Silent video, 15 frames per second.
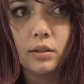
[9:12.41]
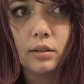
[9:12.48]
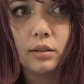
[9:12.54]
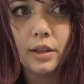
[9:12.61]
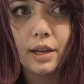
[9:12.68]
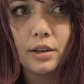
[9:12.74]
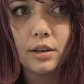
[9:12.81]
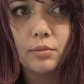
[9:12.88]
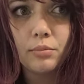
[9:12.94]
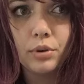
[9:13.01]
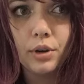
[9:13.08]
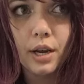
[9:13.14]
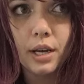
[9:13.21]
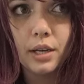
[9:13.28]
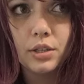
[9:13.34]
let your
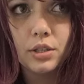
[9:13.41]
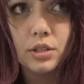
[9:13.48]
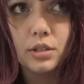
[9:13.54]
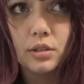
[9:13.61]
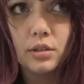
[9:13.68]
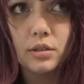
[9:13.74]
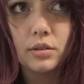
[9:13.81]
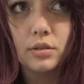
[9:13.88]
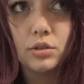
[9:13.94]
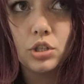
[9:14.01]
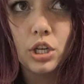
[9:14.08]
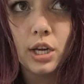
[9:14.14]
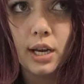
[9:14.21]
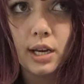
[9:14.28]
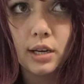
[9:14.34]
brain just
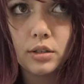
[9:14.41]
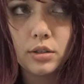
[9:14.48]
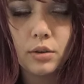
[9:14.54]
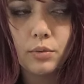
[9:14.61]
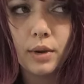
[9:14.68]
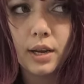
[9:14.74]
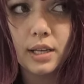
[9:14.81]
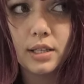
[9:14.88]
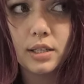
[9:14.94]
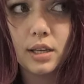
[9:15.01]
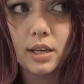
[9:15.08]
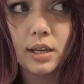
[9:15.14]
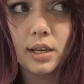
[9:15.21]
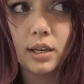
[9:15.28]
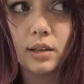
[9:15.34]
change the way it's
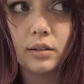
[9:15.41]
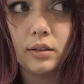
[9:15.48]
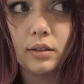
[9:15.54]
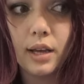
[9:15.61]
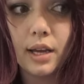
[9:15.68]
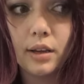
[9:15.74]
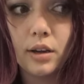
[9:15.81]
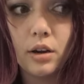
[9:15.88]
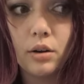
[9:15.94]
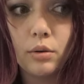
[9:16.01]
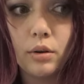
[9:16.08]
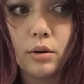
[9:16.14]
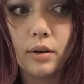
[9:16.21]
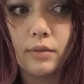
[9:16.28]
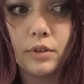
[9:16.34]
thinking and let
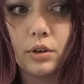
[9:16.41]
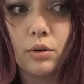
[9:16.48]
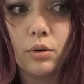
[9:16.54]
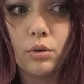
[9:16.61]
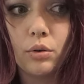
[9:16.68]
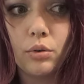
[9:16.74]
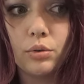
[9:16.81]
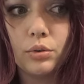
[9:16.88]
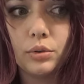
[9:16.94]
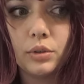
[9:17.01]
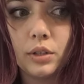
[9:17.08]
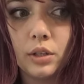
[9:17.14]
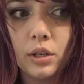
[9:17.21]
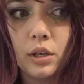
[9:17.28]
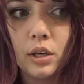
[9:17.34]
go of the old,